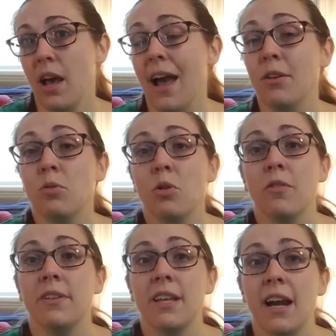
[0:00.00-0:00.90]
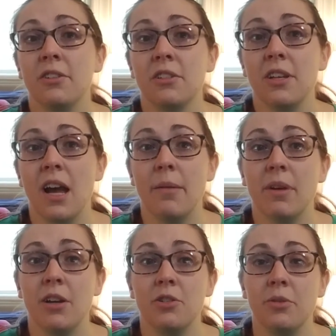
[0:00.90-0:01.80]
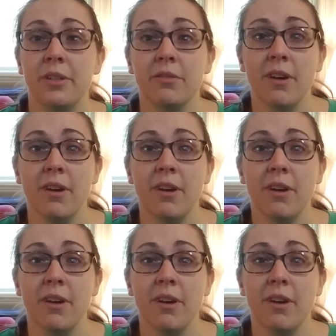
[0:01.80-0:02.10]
I don't know if it's actually, I'm not choosing the